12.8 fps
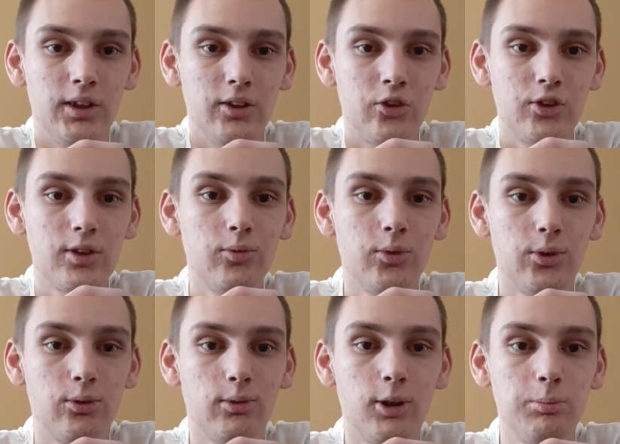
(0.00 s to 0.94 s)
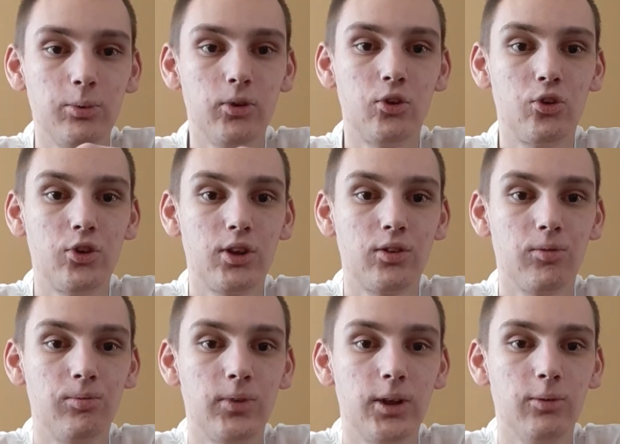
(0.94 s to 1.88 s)
It's definitely a great place to take your
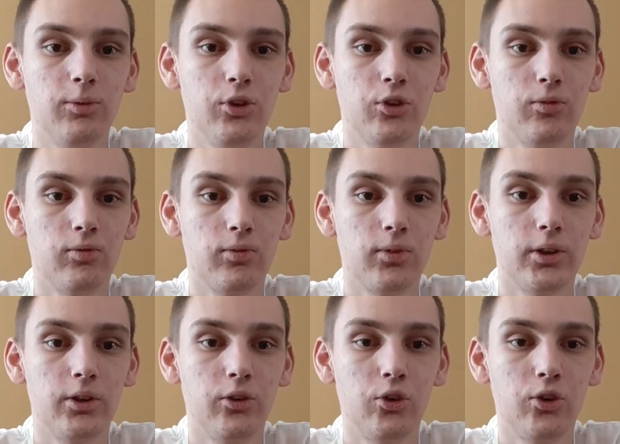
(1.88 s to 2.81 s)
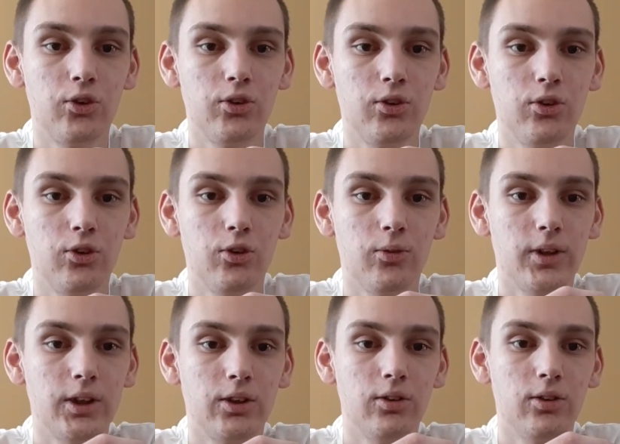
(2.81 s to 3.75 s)
families and friends to, like,